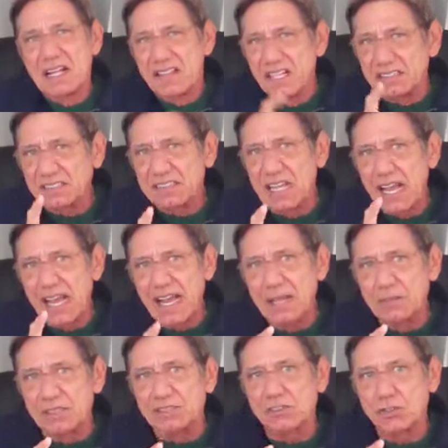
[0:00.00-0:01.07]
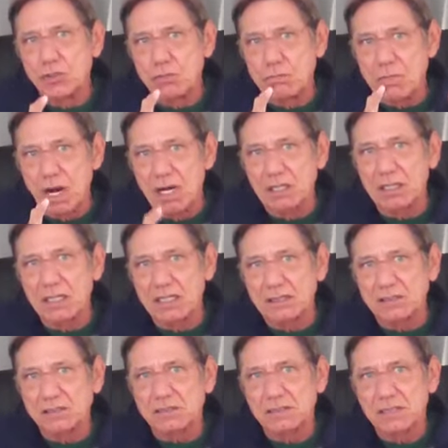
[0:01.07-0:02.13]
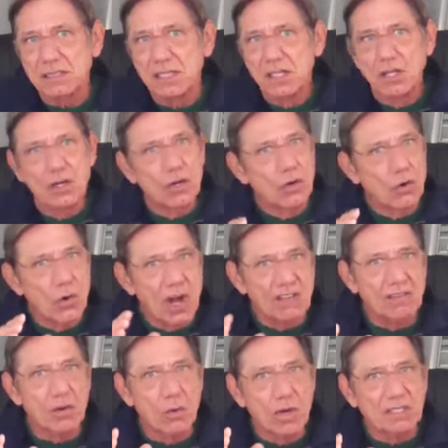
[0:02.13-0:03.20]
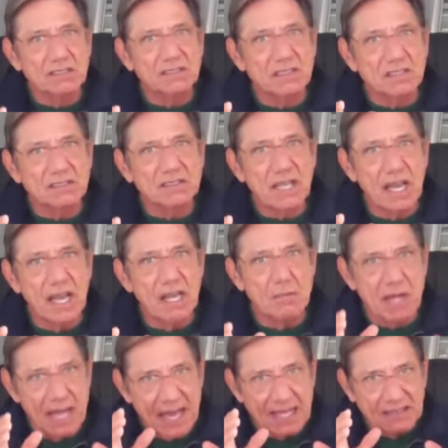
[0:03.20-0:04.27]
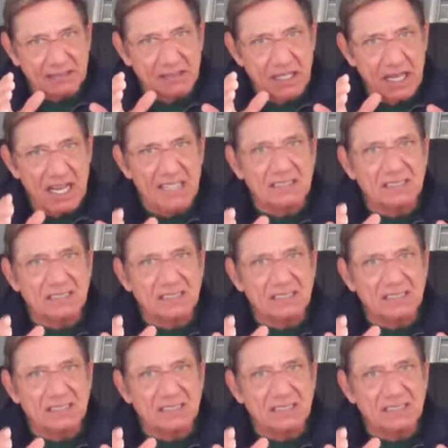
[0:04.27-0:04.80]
This game is humongous. Whoever wins this game has the